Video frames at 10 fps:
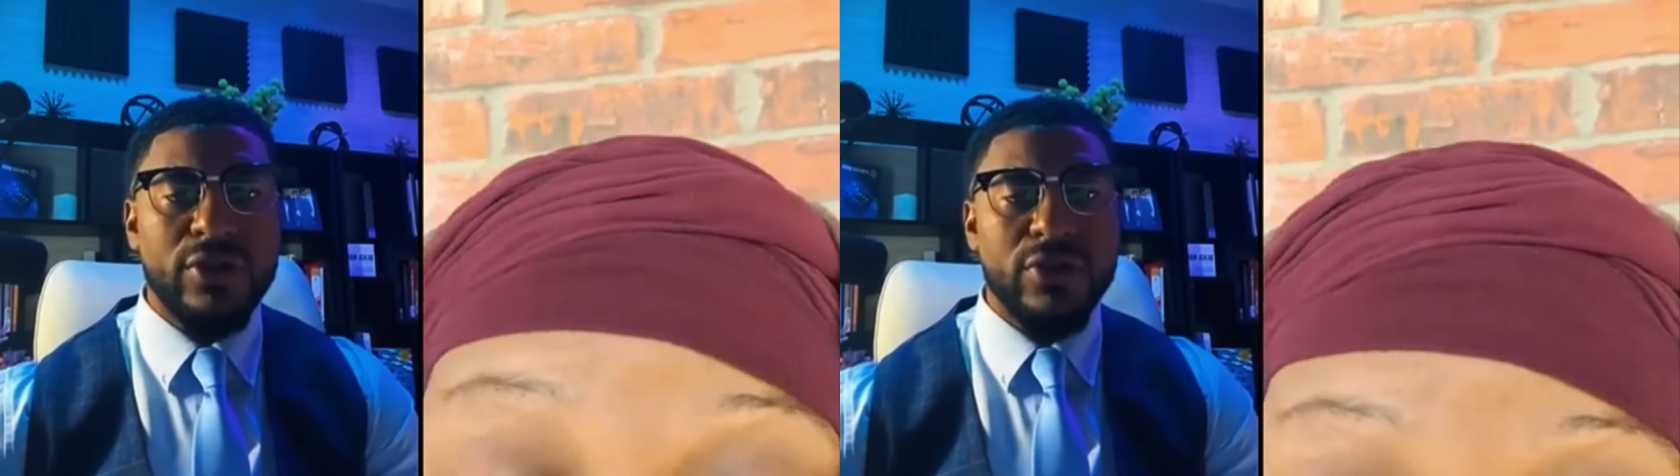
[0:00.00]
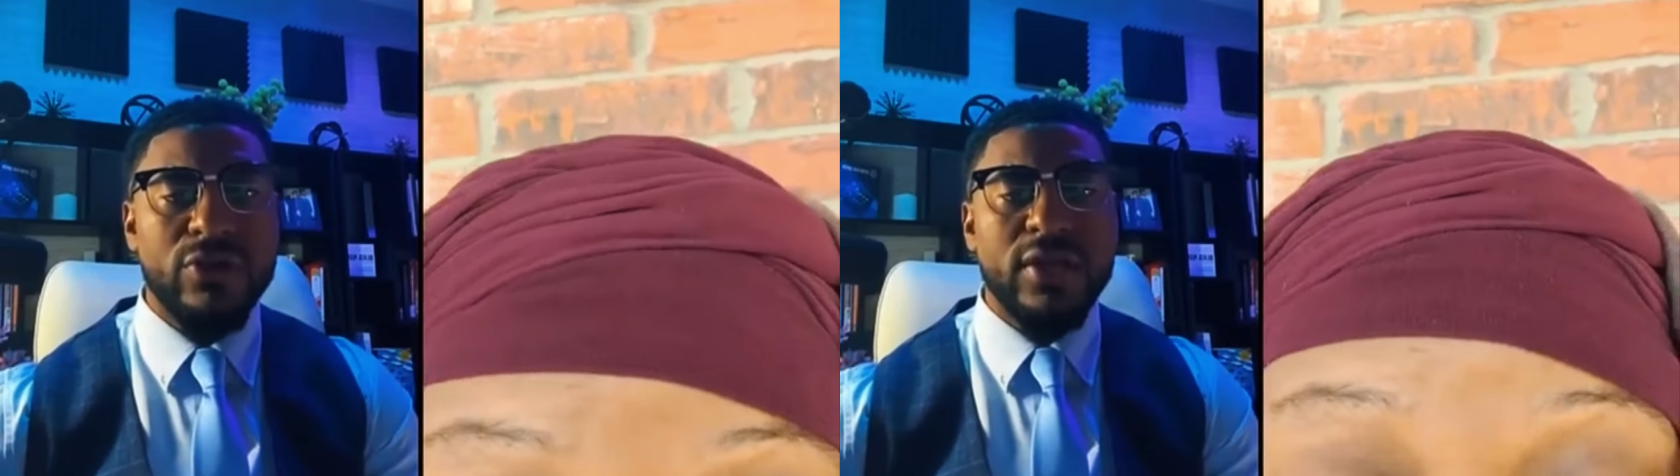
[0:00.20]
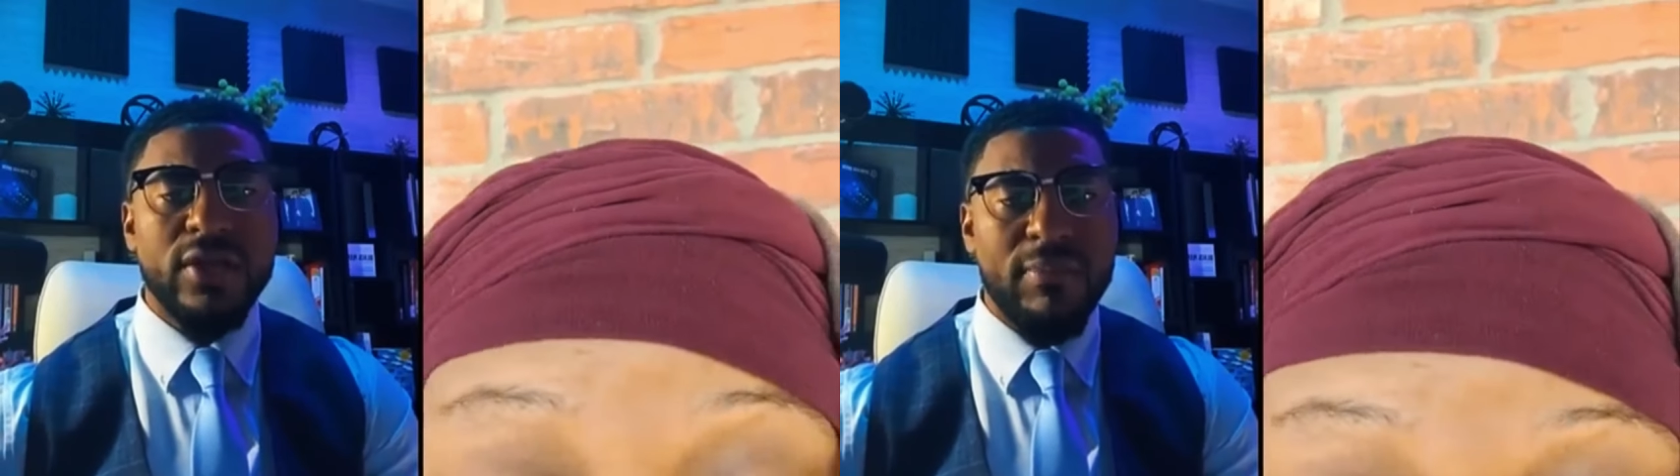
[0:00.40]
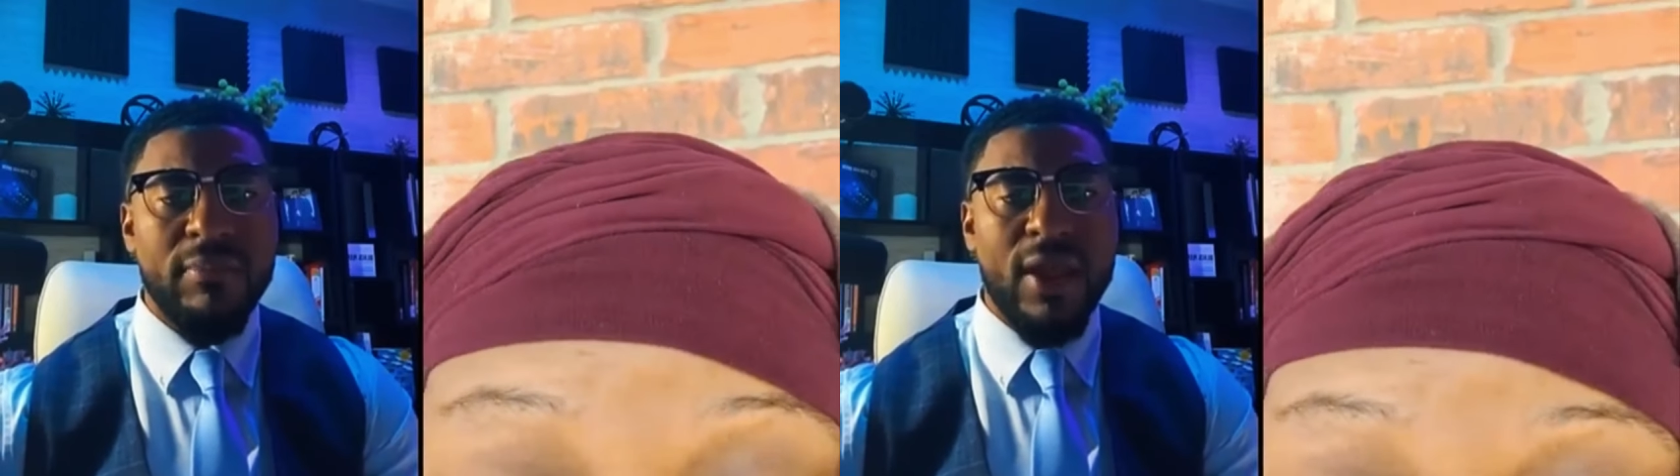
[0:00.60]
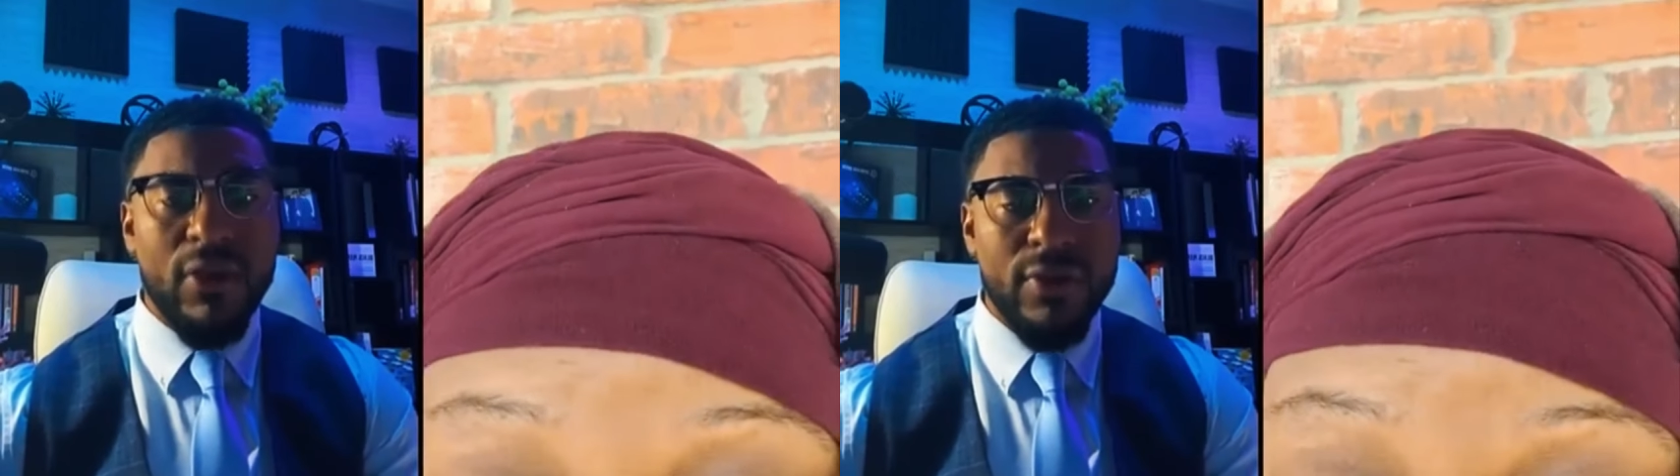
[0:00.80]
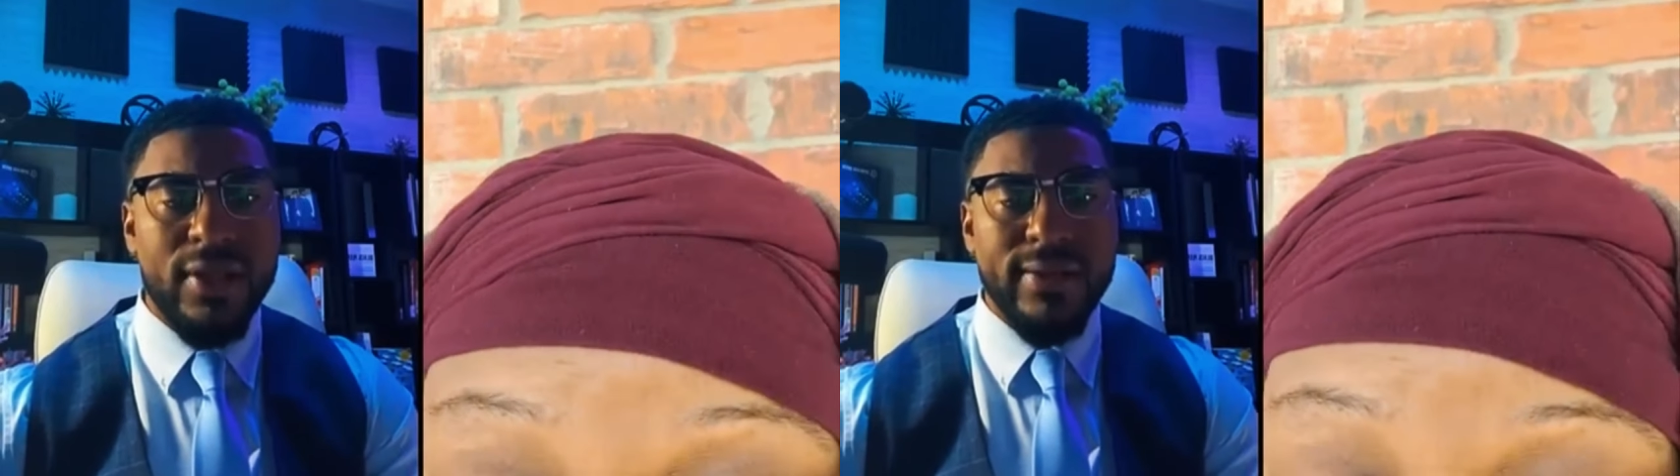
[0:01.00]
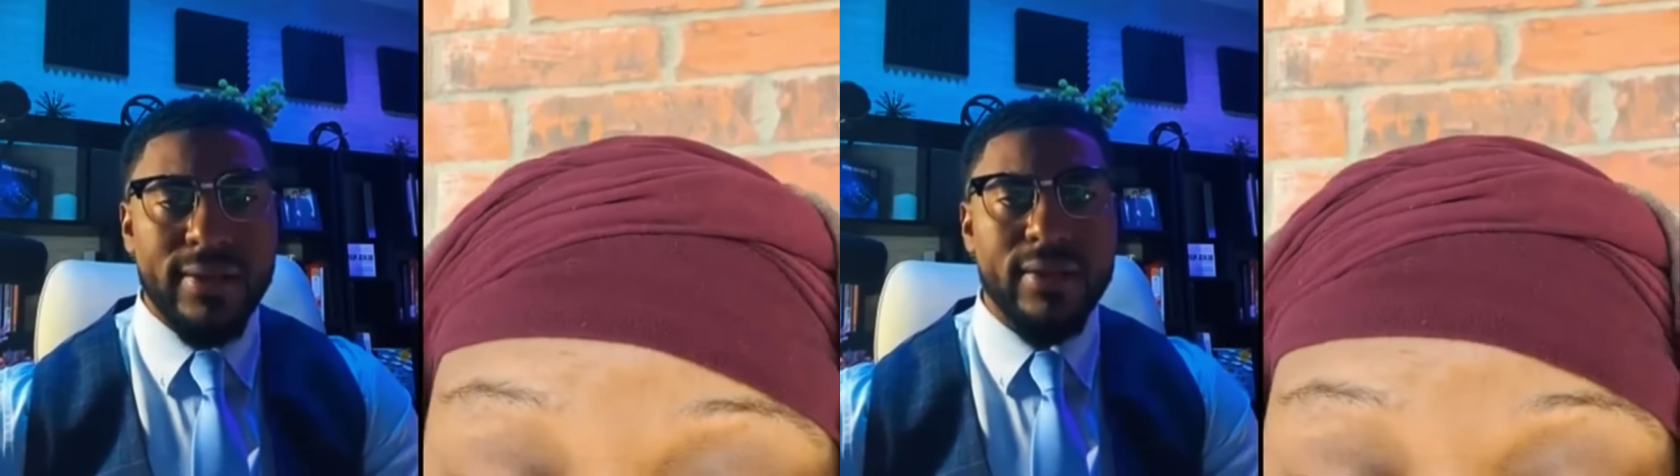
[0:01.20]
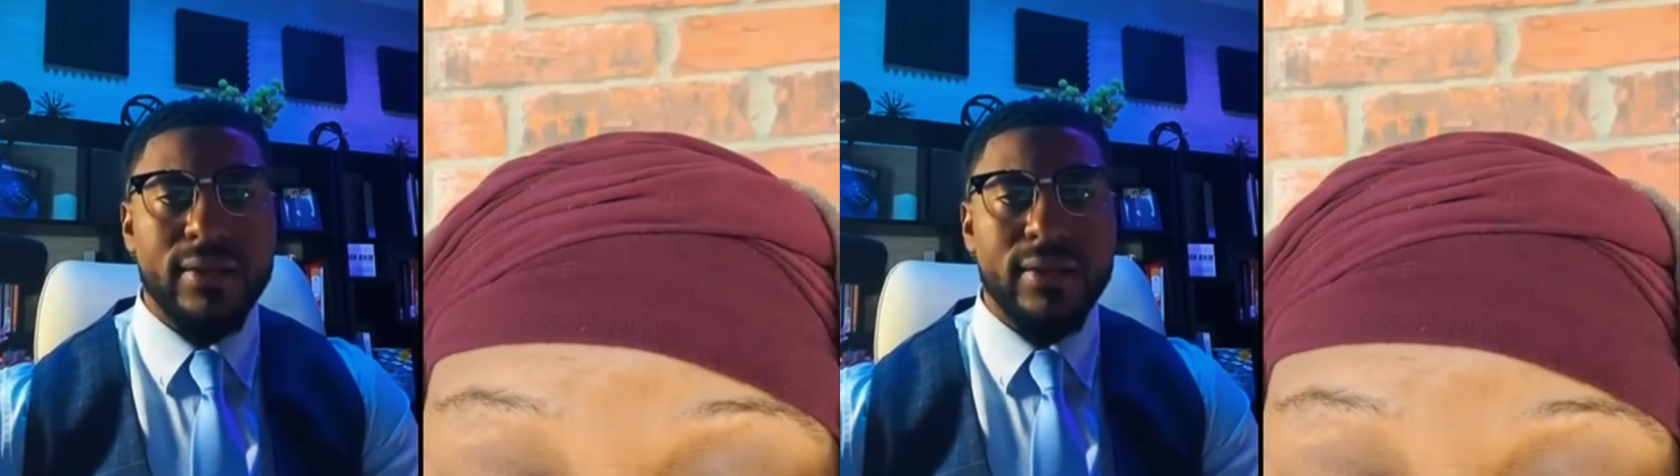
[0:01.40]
on you to get married.